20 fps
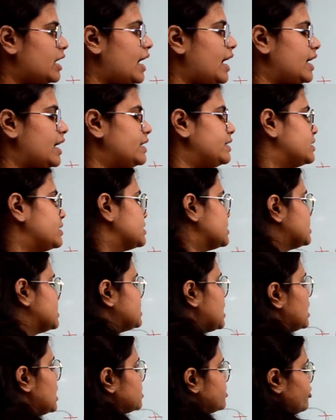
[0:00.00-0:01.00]
N
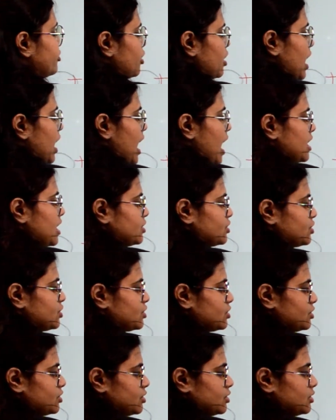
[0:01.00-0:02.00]
stands for
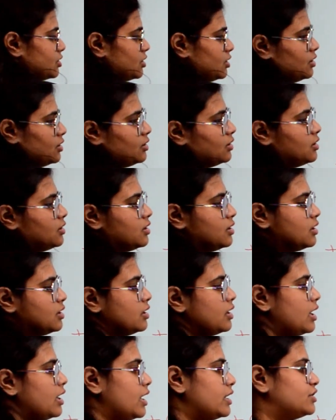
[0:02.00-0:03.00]
hash,
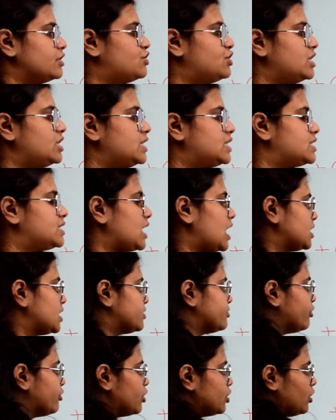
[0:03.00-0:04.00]
G
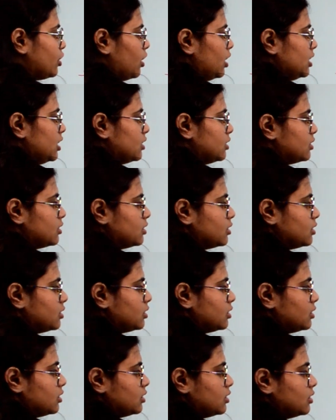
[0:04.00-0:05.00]
stands for $,
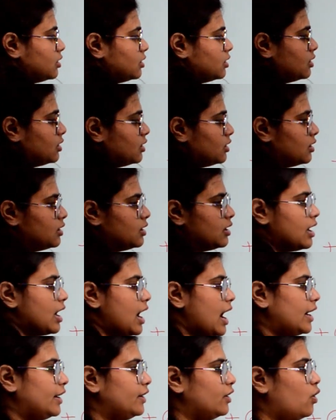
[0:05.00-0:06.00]

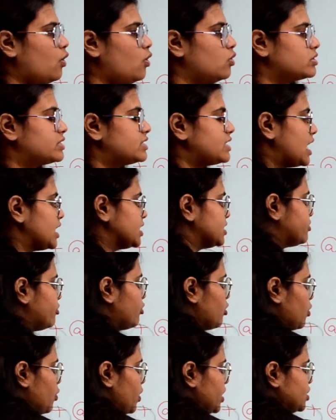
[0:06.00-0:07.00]
and O stands
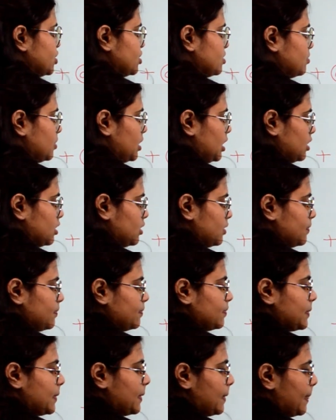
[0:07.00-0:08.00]
for question mark.
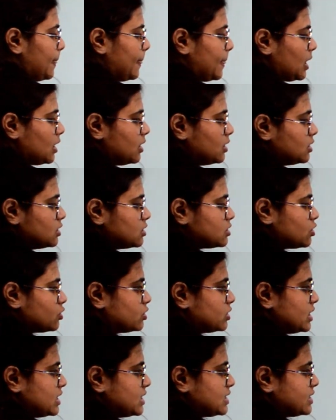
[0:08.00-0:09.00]
So
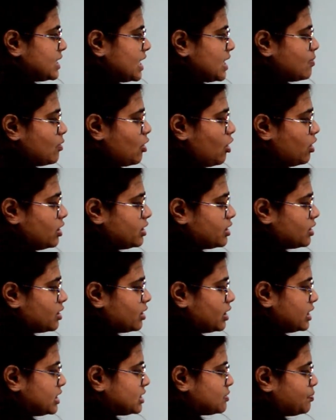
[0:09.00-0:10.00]
this same order
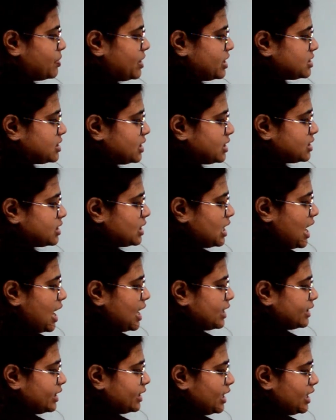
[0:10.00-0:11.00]
is present
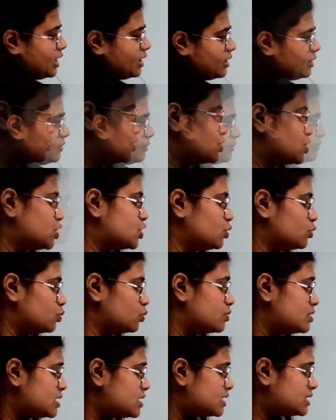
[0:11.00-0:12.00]
at A. 2.
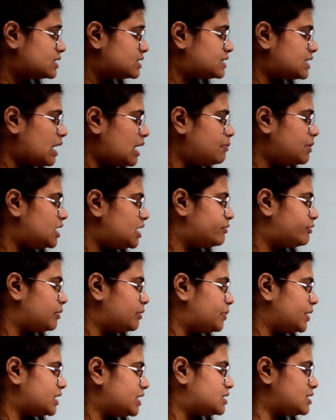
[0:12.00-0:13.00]
Some
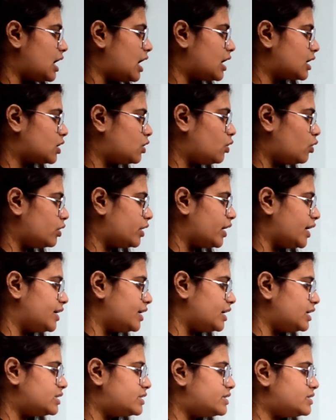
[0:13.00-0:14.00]
alphabets are coded
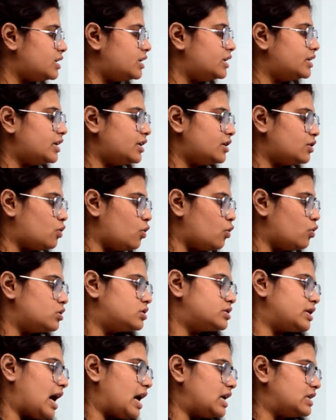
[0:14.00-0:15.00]
in certain
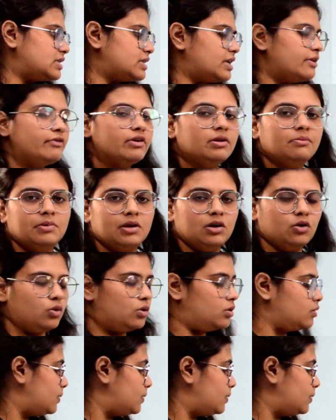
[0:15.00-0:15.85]
codes as given below.